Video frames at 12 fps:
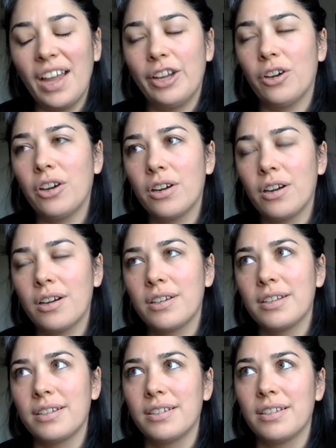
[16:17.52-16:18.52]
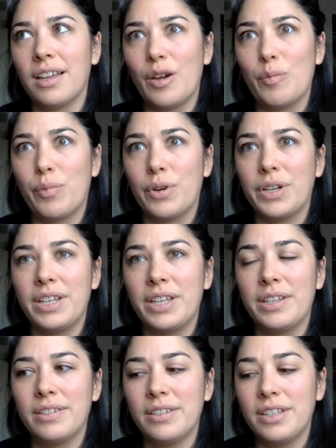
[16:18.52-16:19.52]
I heard uh,
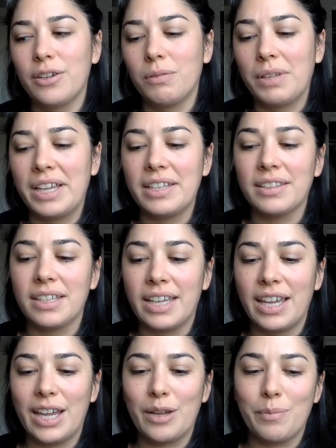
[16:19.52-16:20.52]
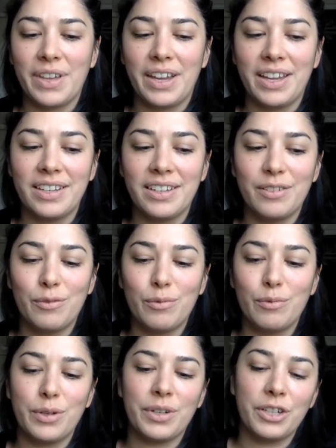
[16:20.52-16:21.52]
pretty you know late in the game that
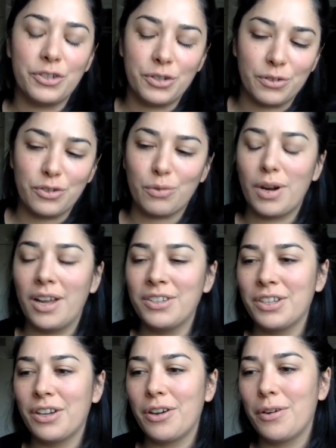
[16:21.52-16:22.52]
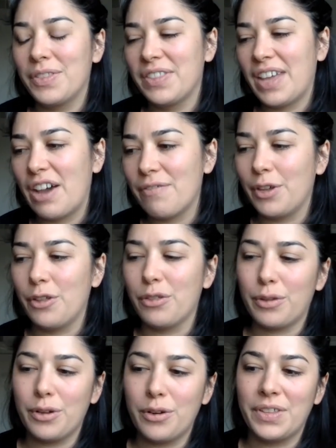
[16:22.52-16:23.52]
we were going to shoot in Toronto, and then that fell
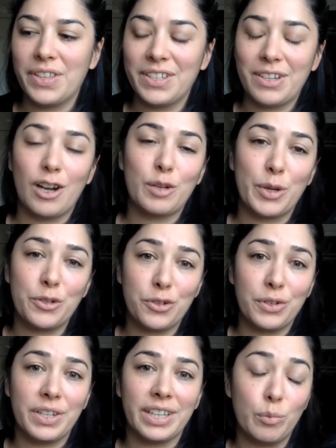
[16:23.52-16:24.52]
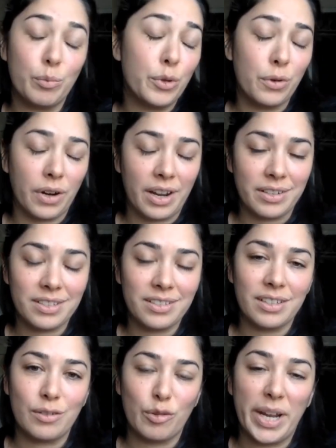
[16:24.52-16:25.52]
through, and then they talked about shooting it in
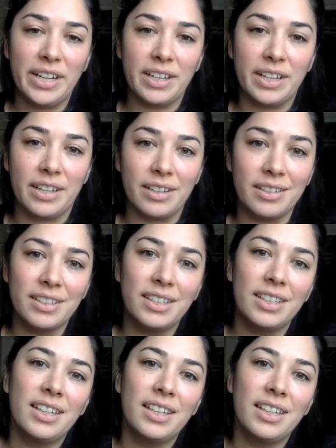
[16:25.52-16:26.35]
Bucharest in Romania.